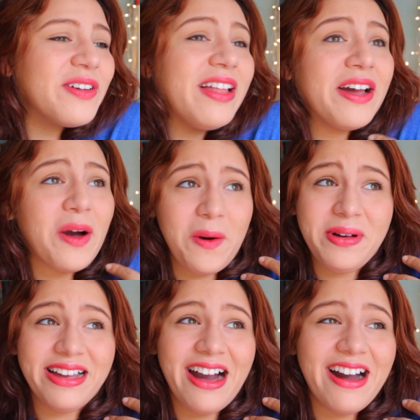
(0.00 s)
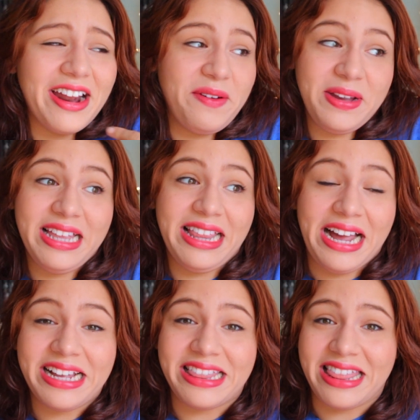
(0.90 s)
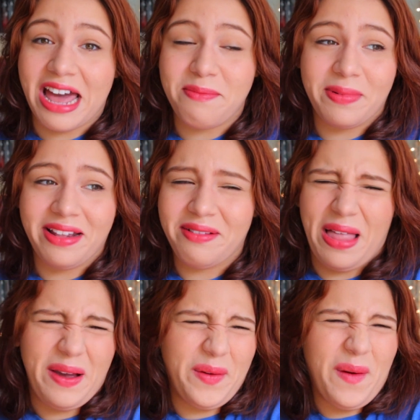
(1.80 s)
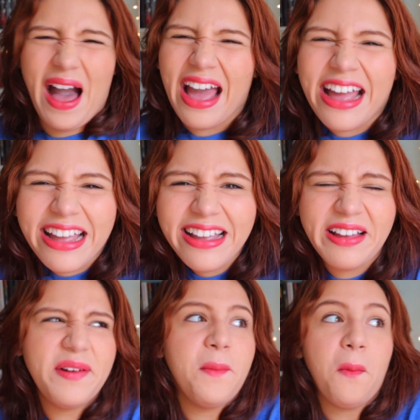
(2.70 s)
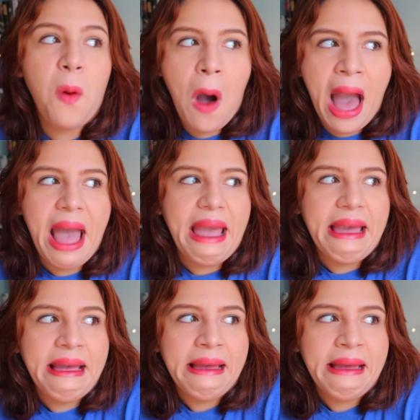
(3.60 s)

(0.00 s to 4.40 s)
You're like, oh my god, I really liked that, but like, why? Why?